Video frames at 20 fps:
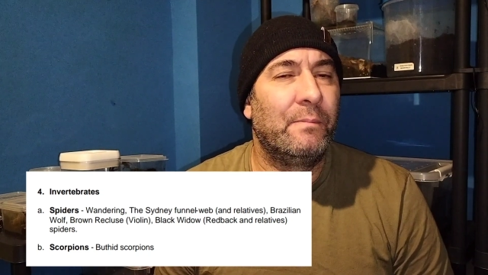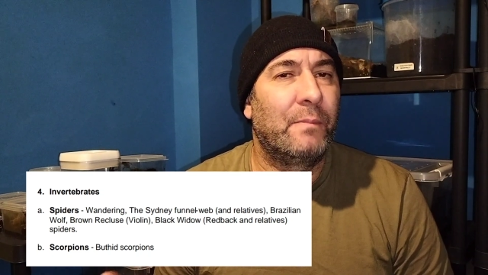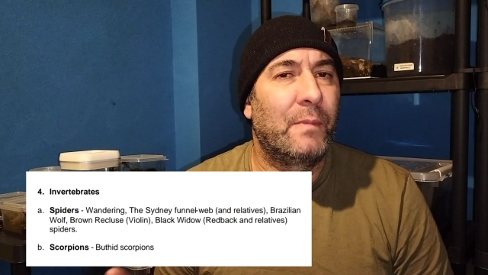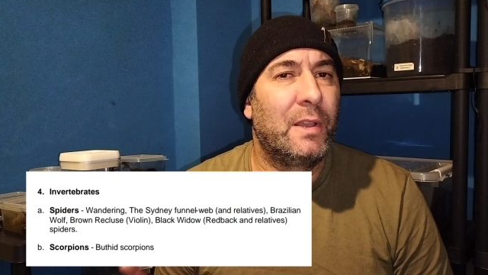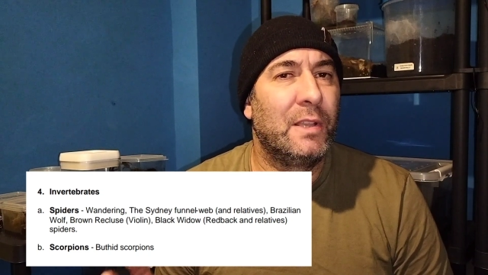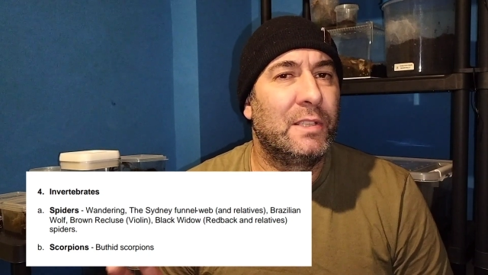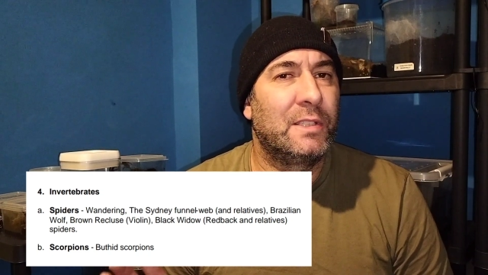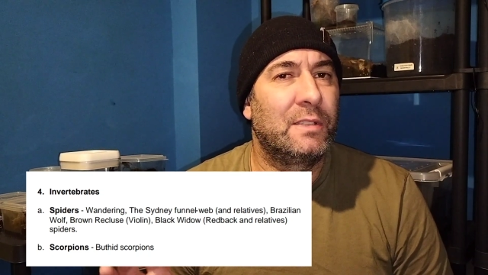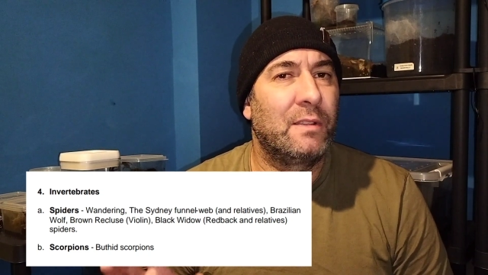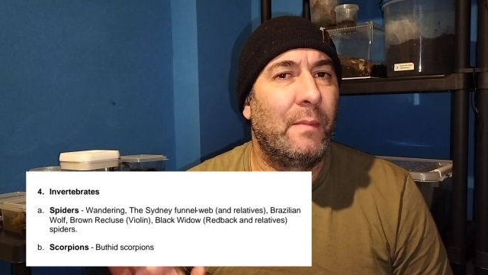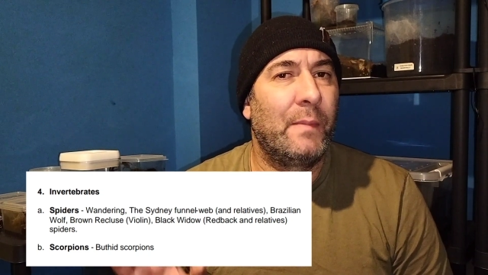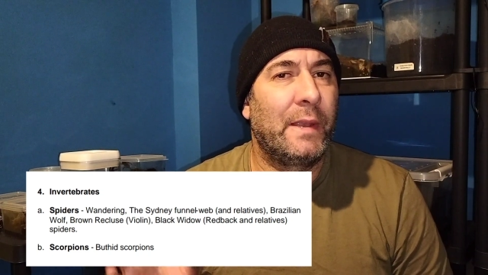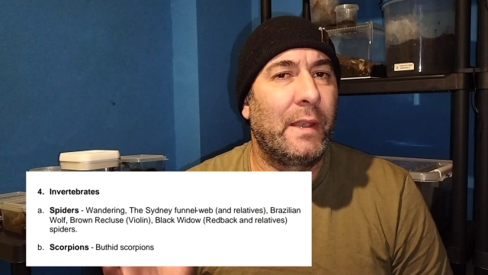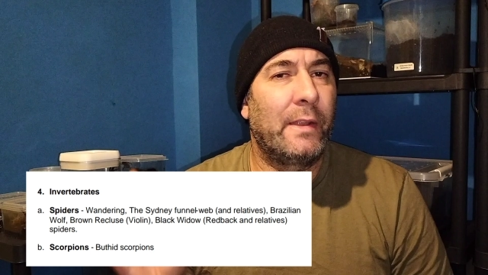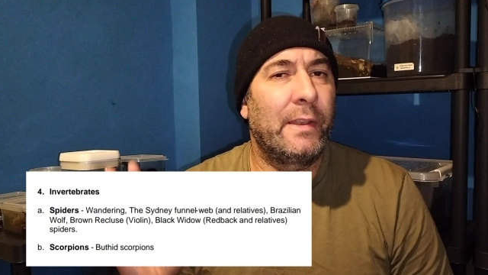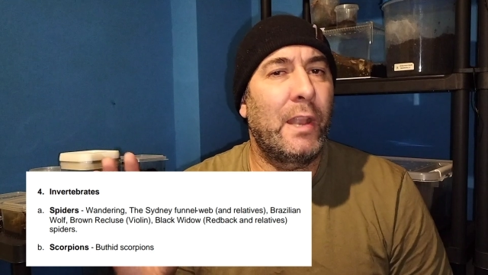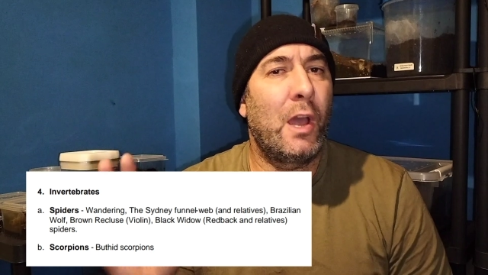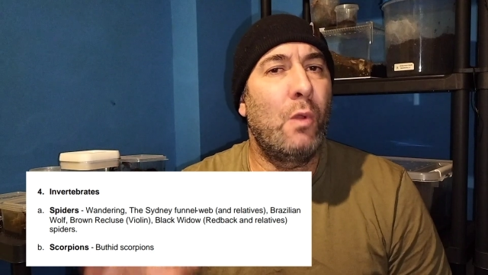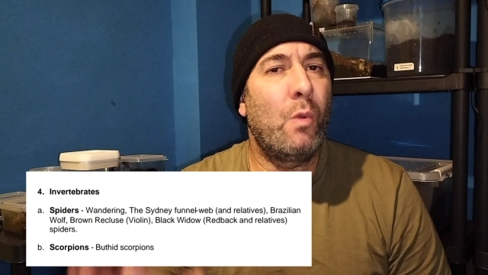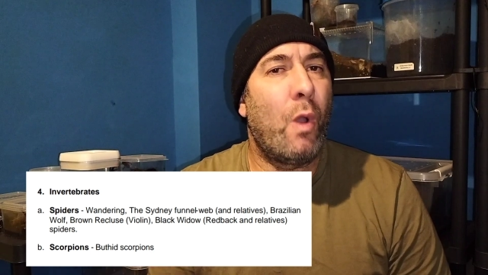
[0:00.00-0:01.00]
because I mean
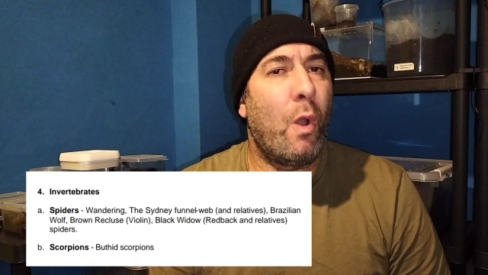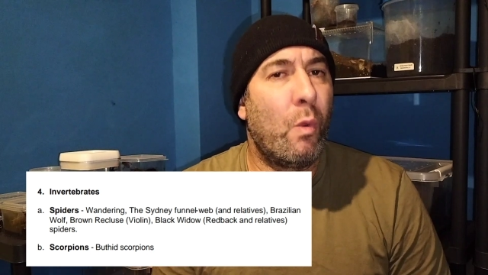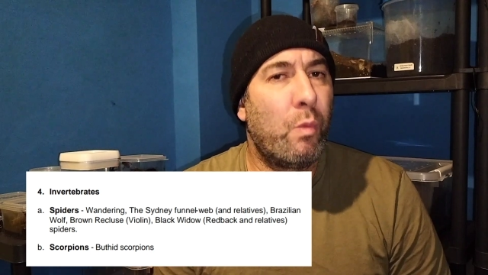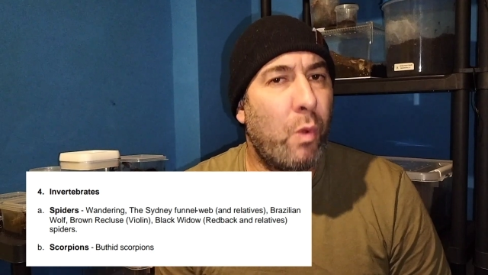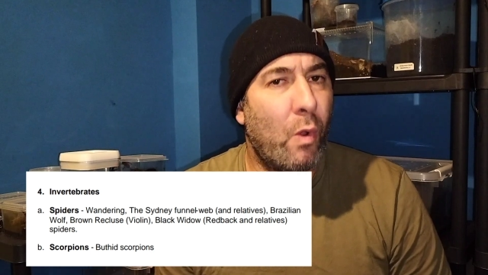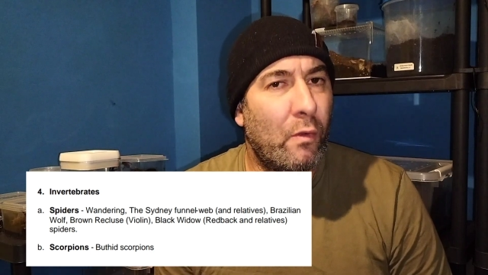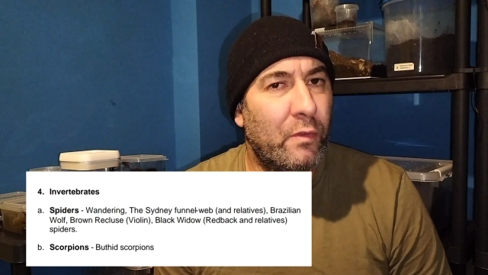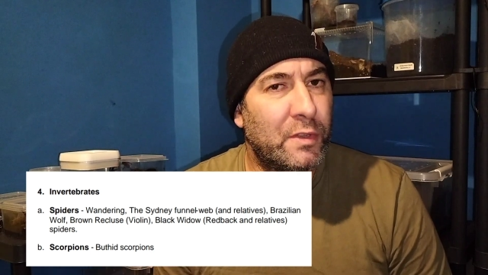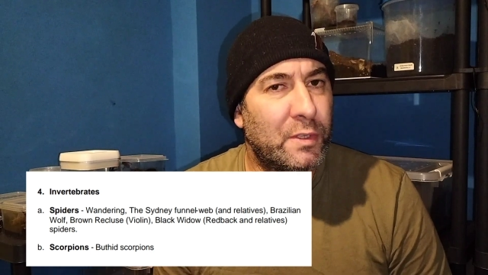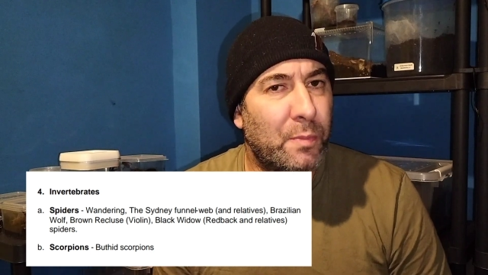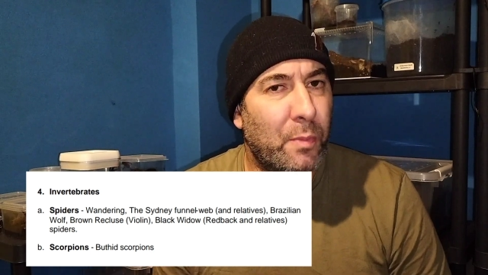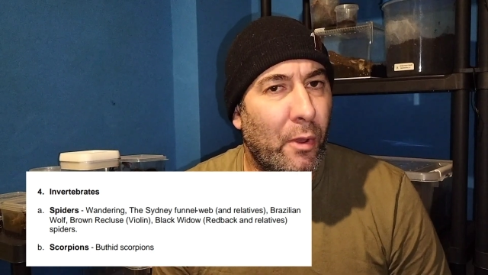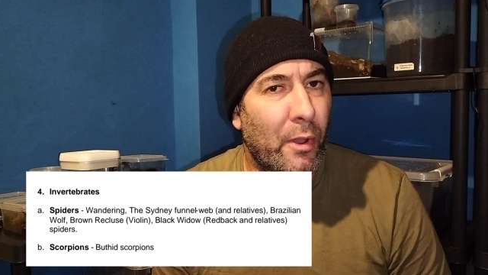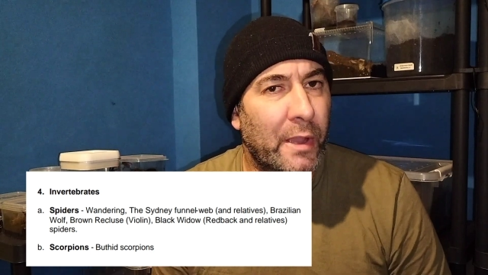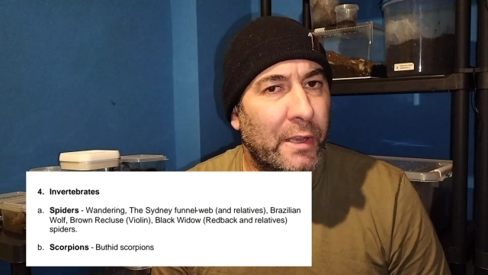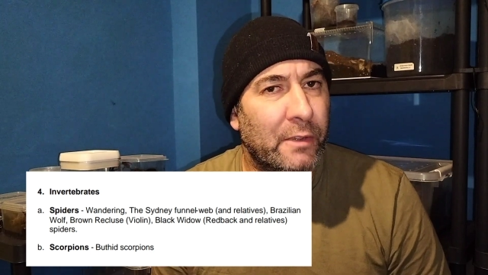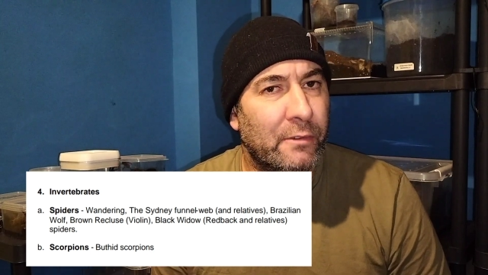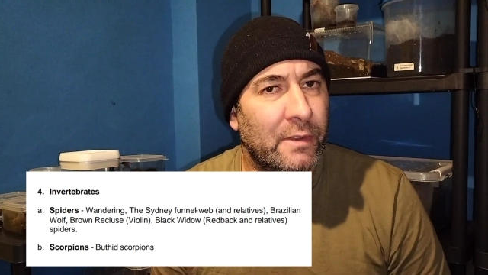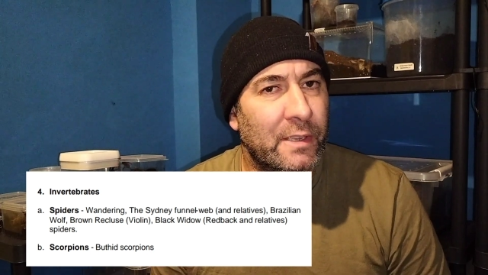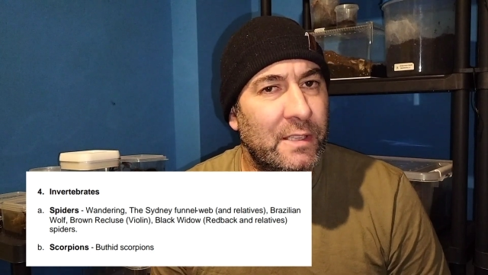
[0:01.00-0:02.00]
I know what a wolf
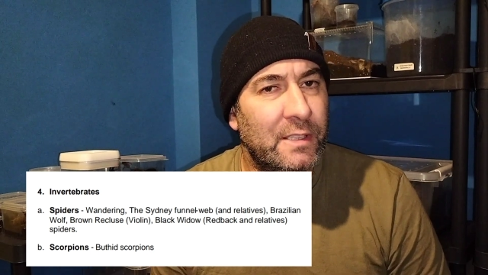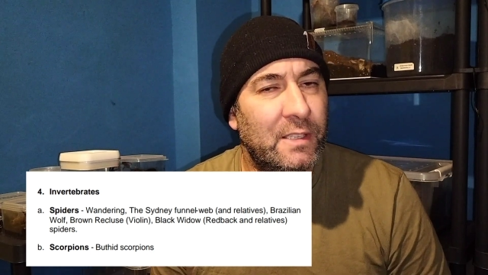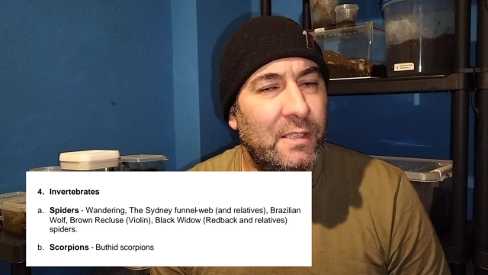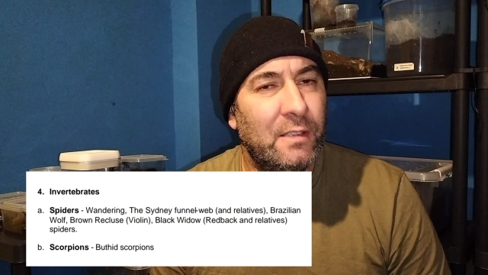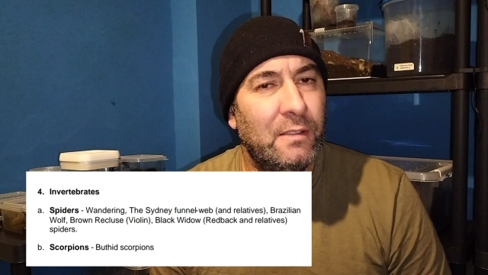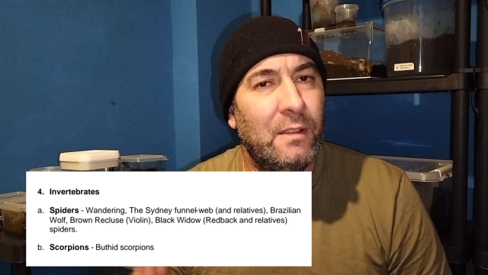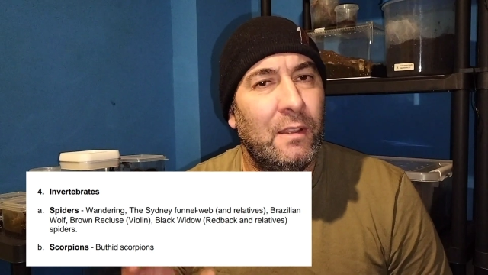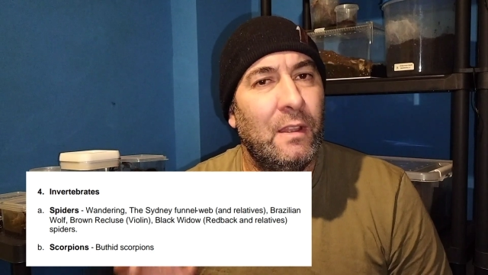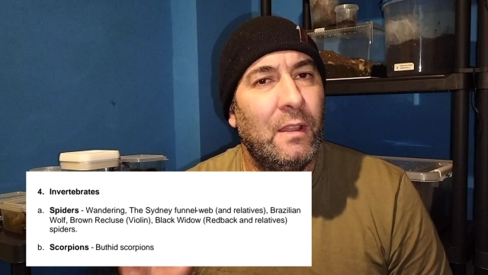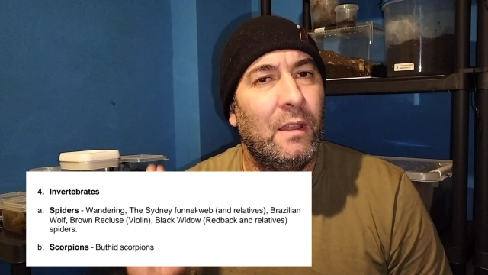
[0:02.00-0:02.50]
spider is,